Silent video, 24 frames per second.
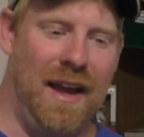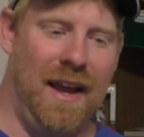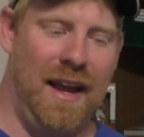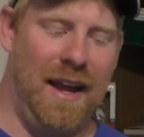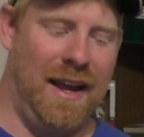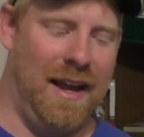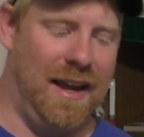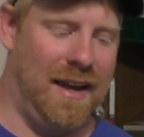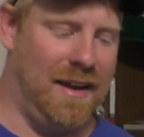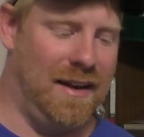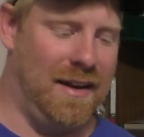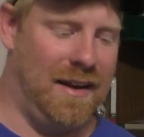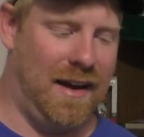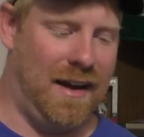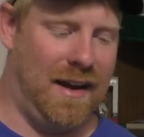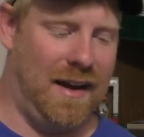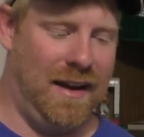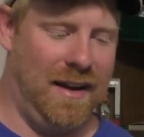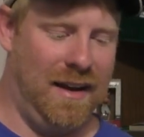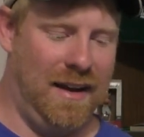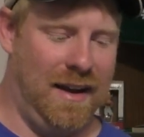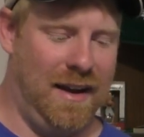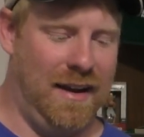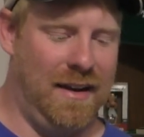And
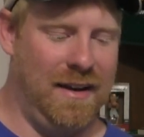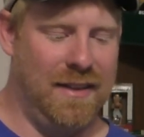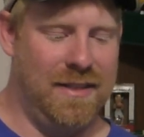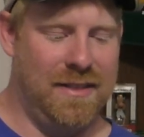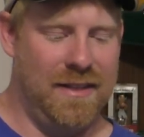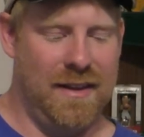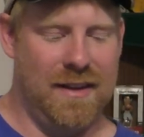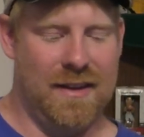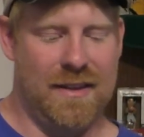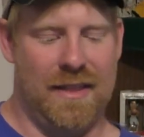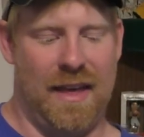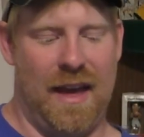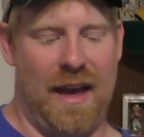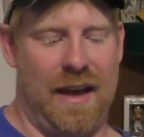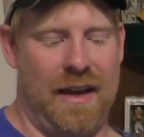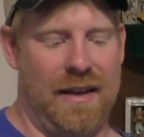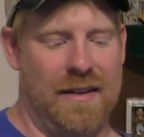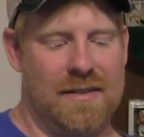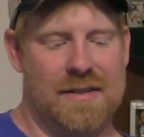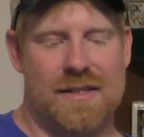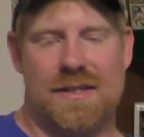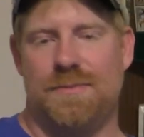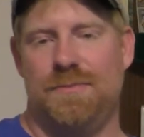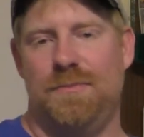anything
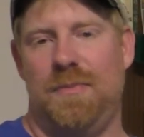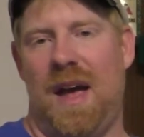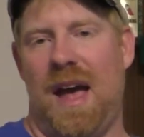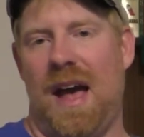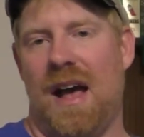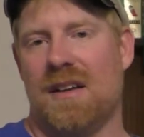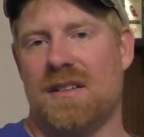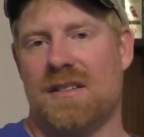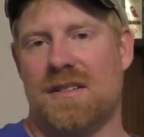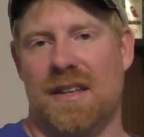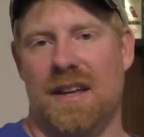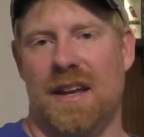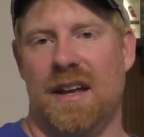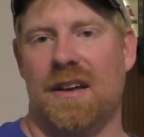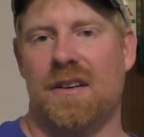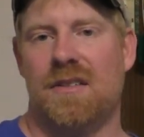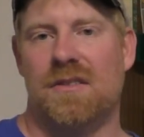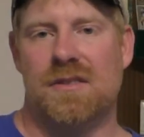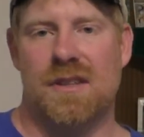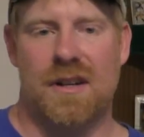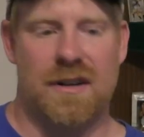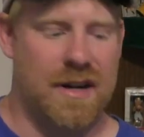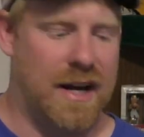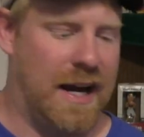that's past the ankles or